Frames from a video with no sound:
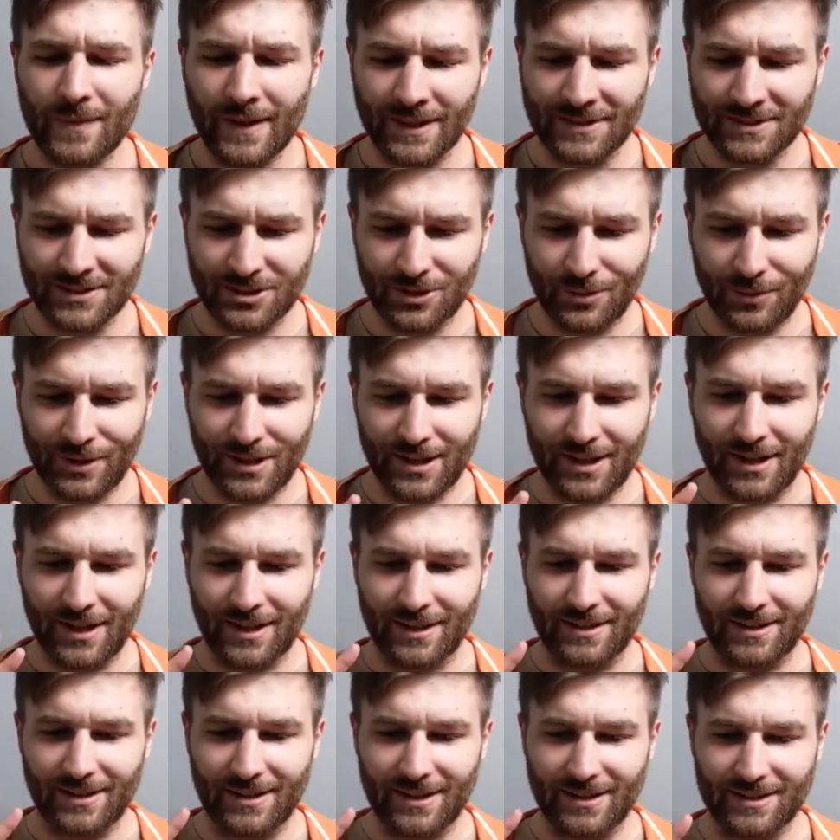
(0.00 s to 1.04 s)
and so many
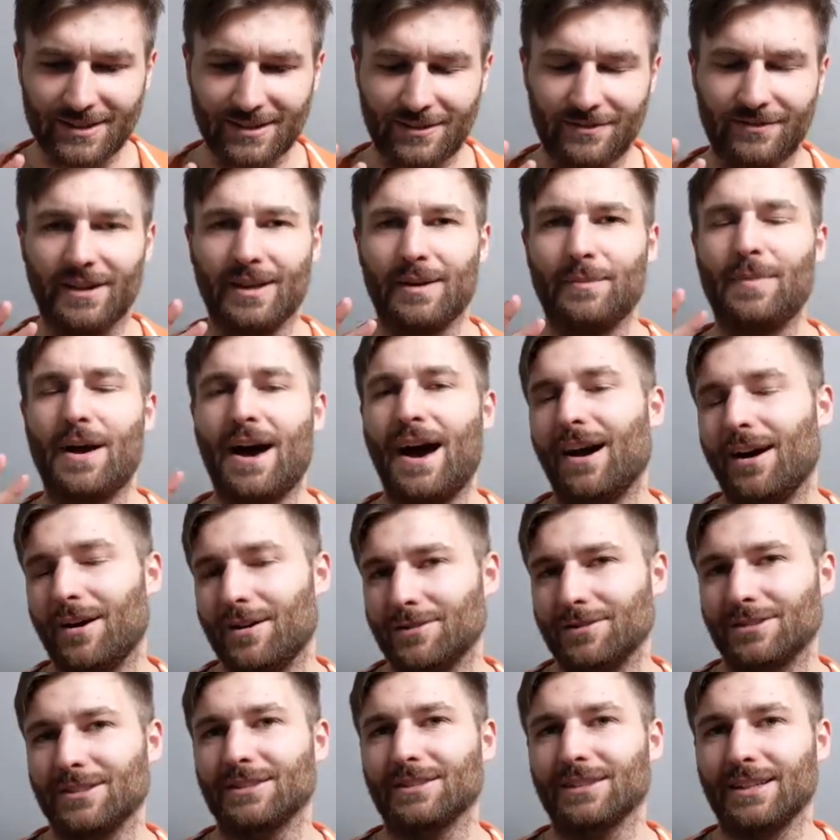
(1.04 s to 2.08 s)
ideas of like
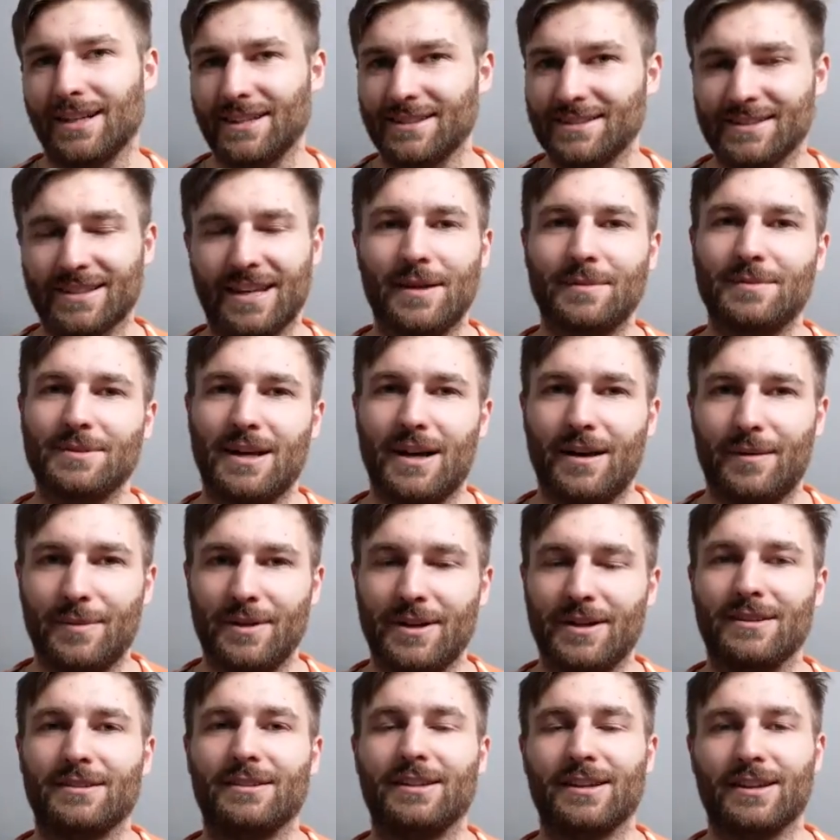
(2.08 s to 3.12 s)
parallel landscapes
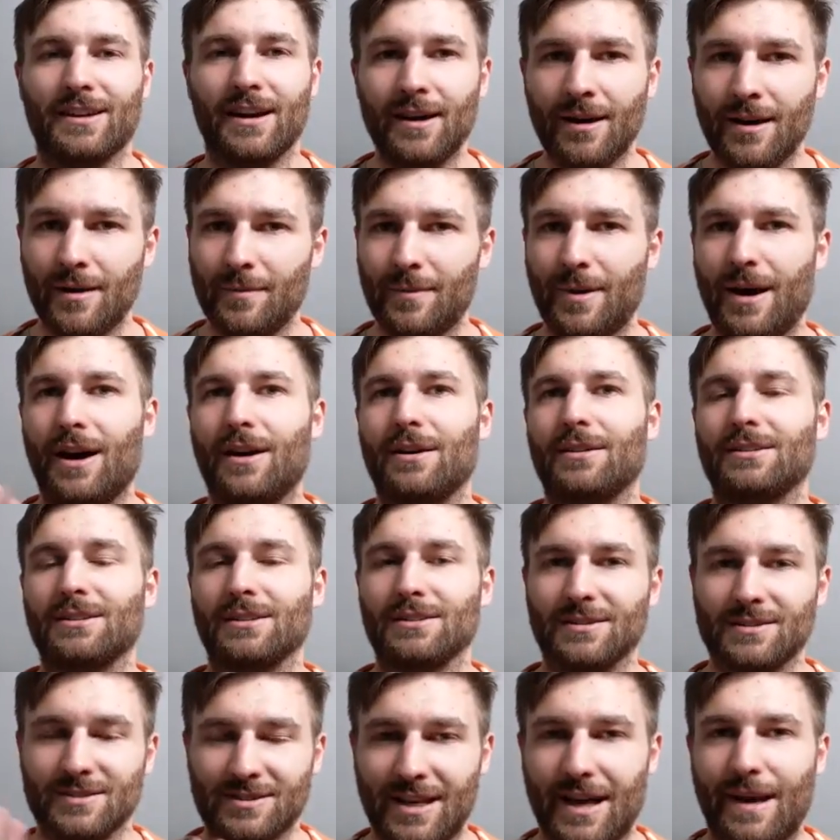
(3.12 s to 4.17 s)
happening, like
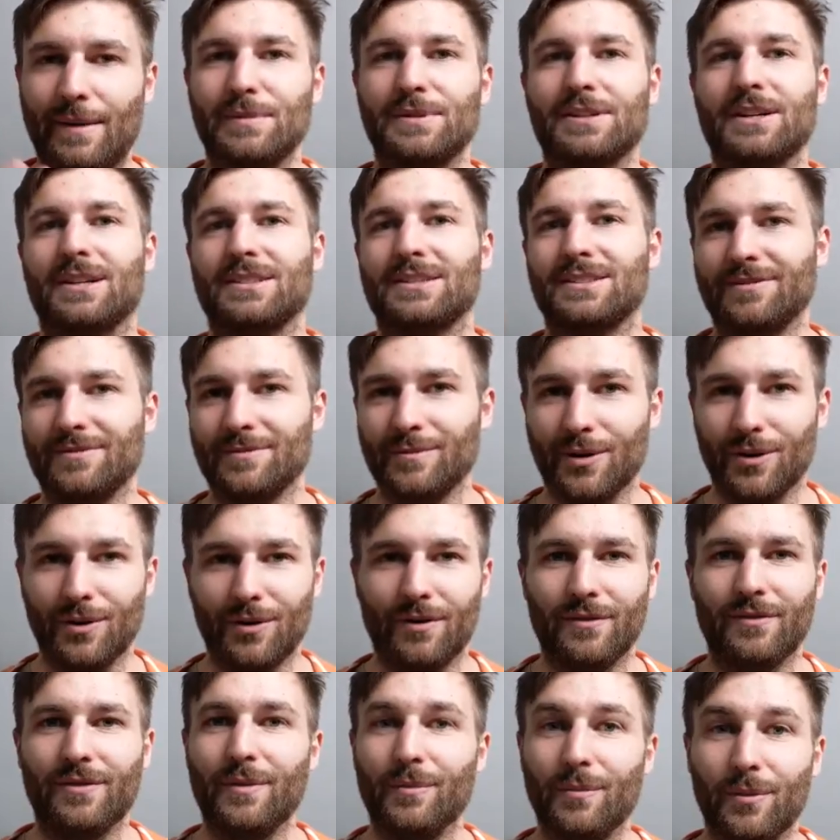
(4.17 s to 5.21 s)
parallel snapshots
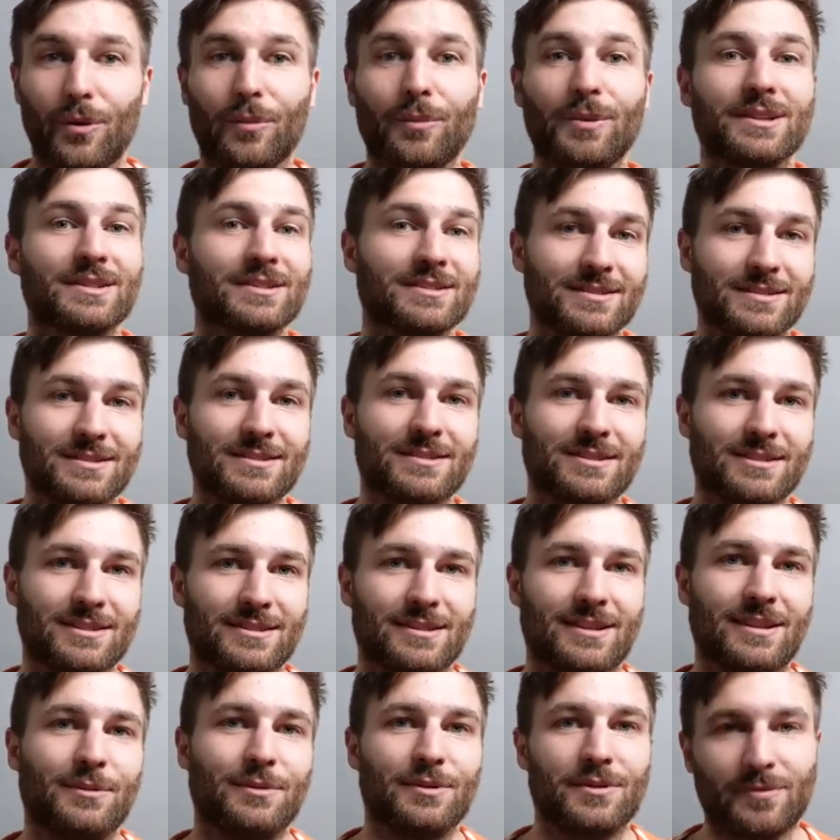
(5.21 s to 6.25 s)
of the moments
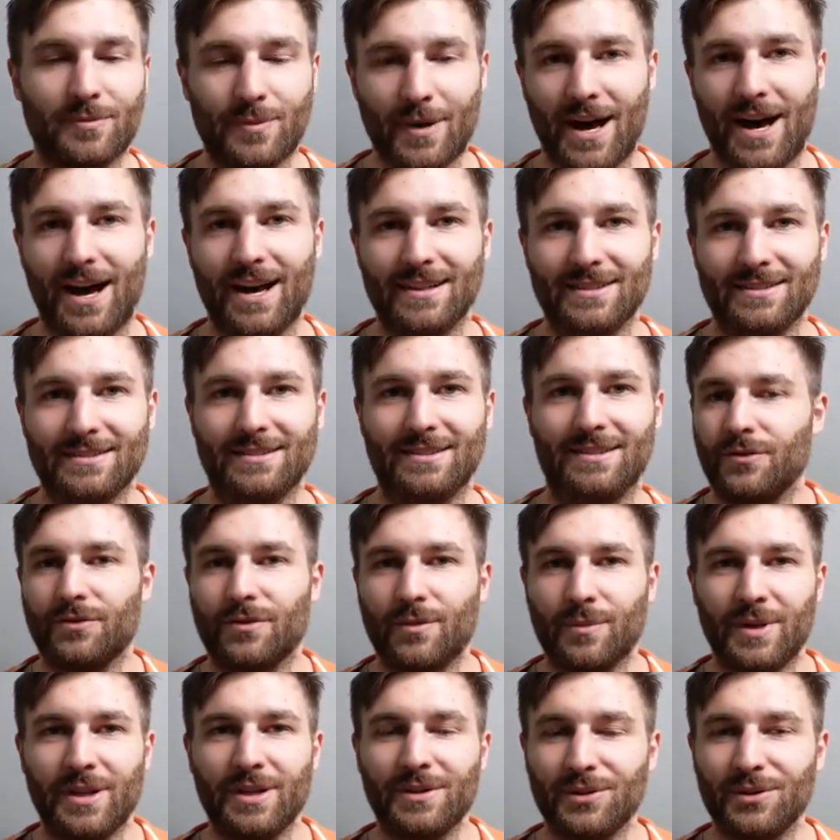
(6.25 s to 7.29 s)
that would have passed. So
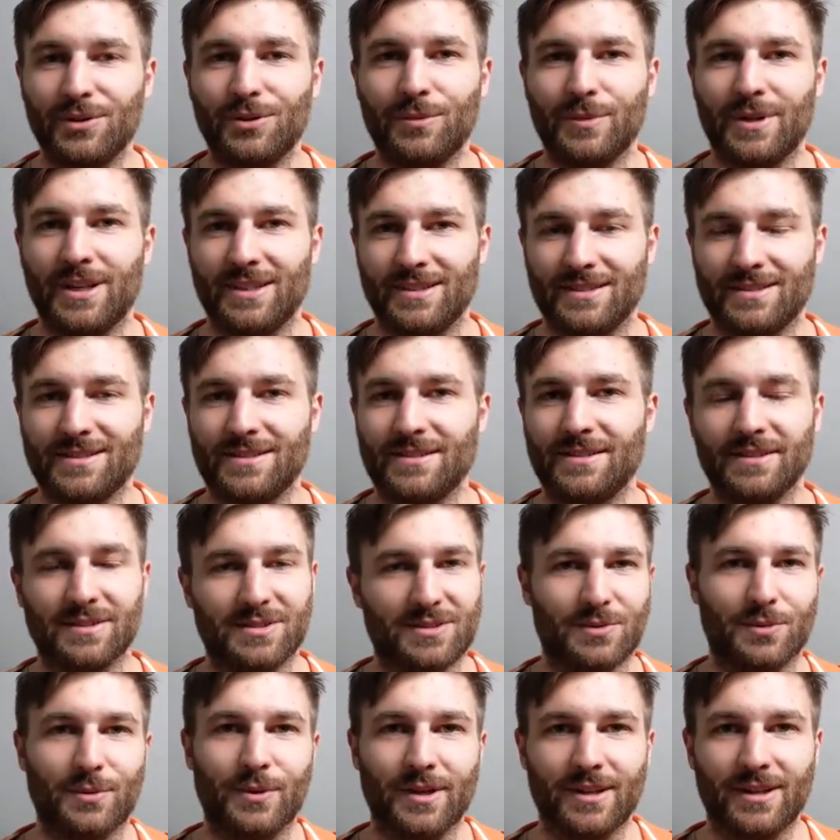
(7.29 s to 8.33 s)
for me, loom is the
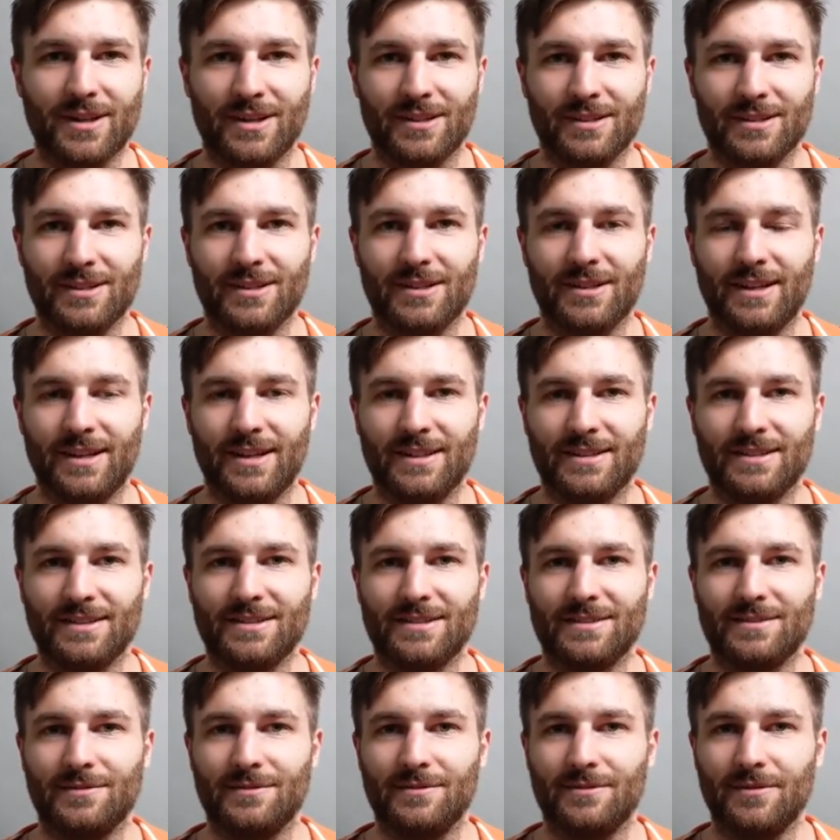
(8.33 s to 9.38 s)
storyteller.
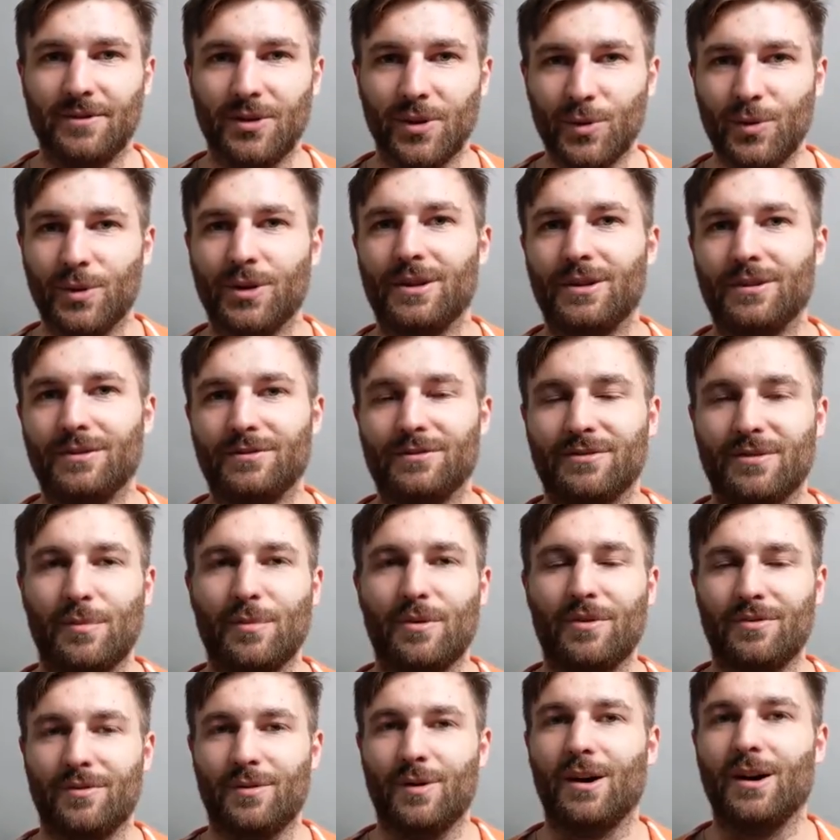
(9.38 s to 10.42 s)
It's viewing
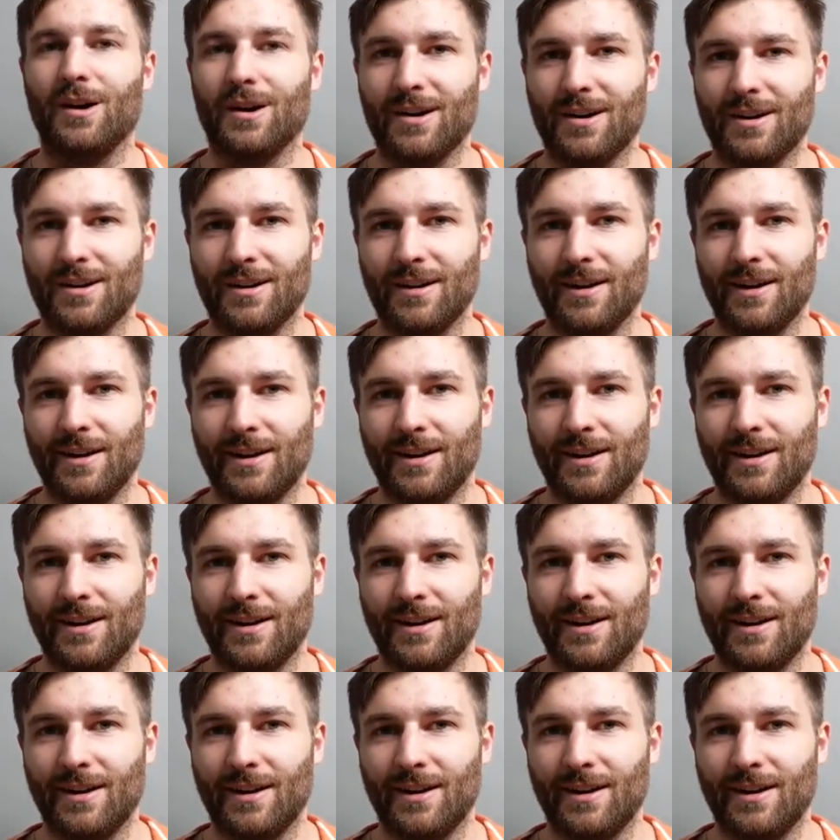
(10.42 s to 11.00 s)
from afar.